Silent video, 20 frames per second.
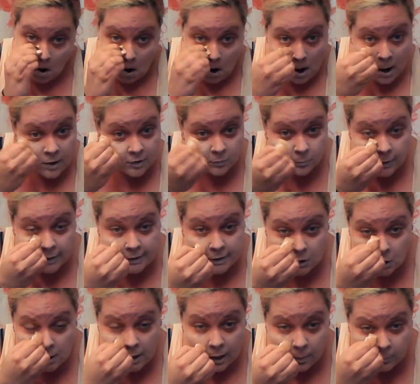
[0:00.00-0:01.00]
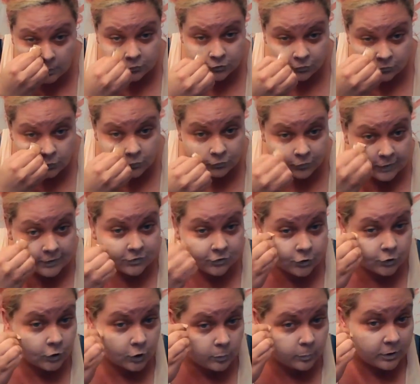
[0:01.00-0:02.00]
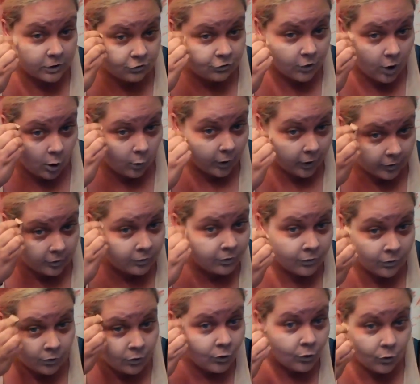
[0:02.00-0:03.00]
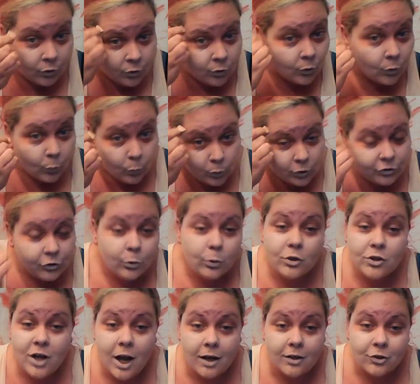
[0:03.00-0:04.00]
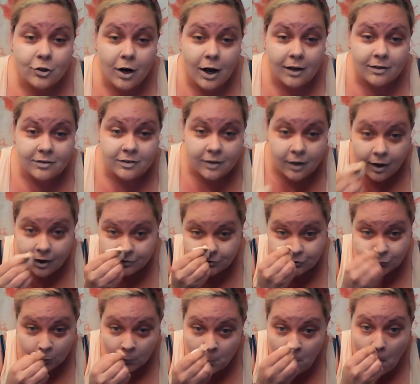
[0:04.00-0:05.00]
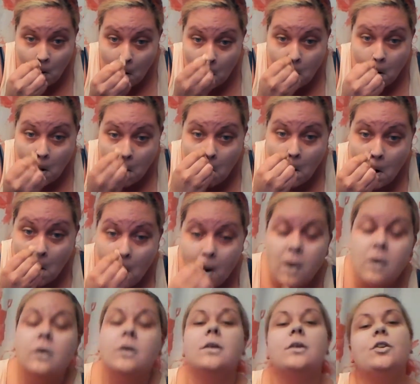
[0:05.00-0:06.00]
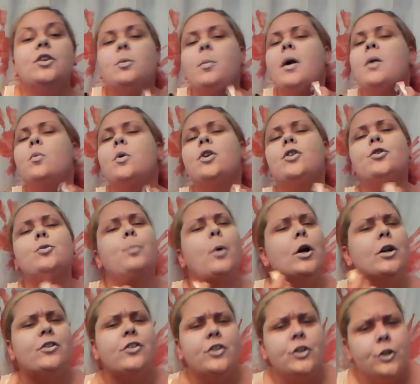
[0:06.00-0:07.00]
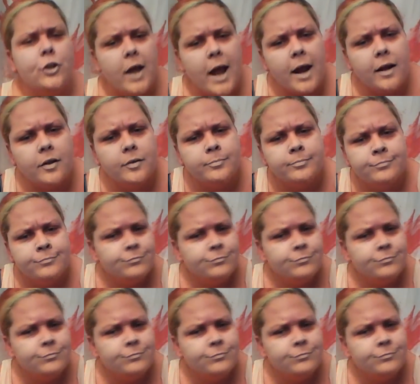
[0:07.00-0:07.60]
Now, depending on how much of your face you're going to be showing with your Dr. Oxy costume, you might want to do parts of your neck.